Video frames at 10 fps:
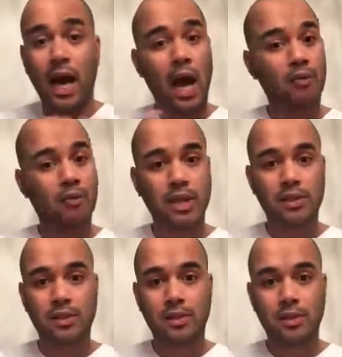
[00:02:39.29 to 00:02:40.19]
I
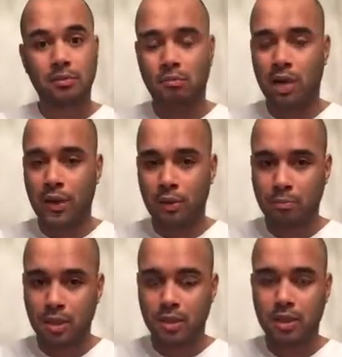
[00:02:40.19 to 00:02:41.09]
registered by the
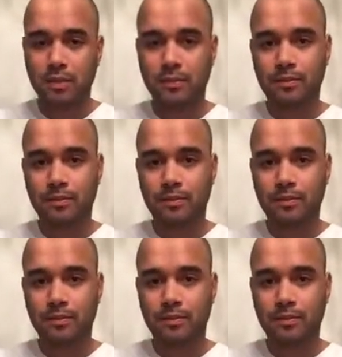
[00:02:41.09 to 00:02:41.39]
book.